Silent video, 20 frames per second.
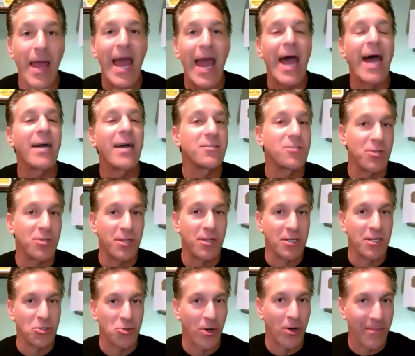adds to the
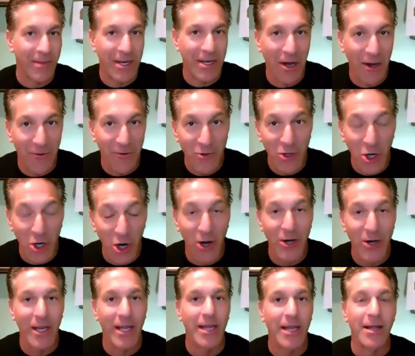enjoyment of
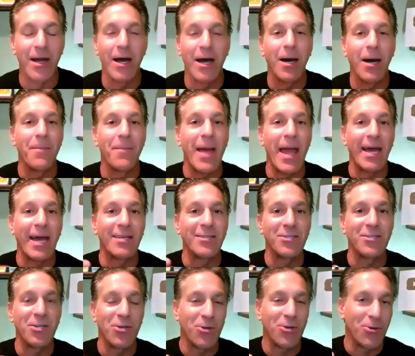gardening um,
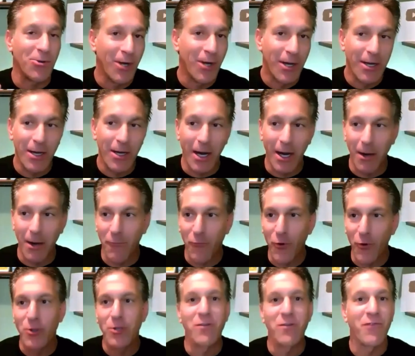as you um,
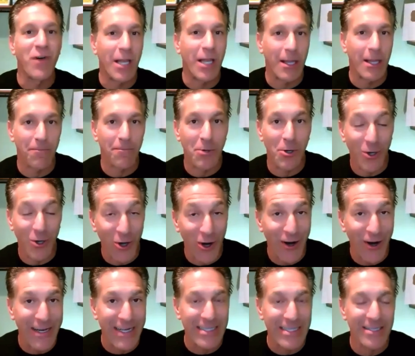further develop your
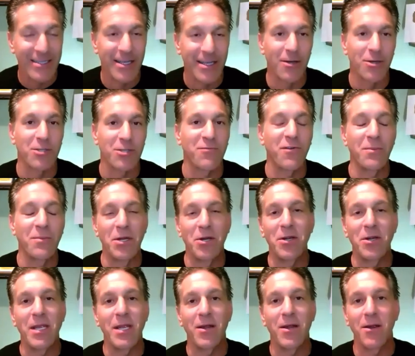gardening skills from year
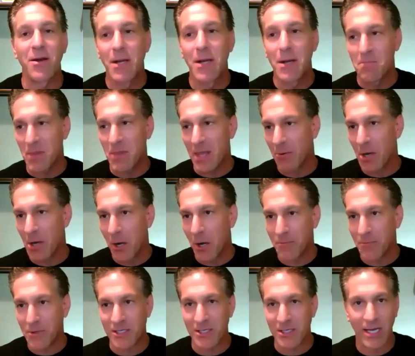to year. And we
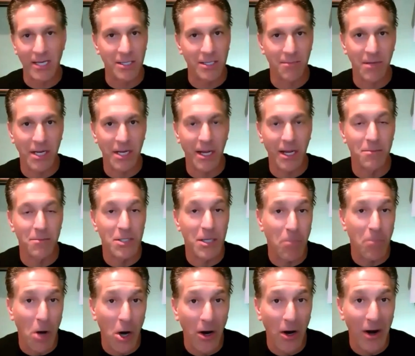hope this lesson becomes a
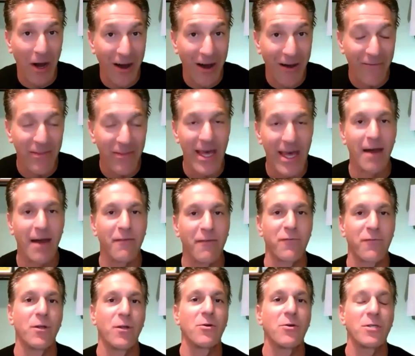part of that
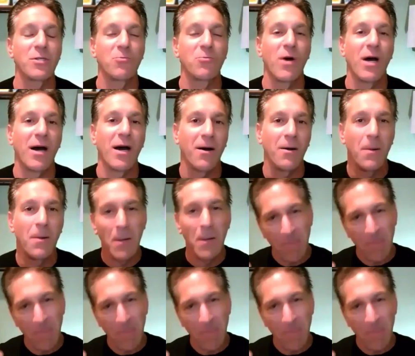for you as well.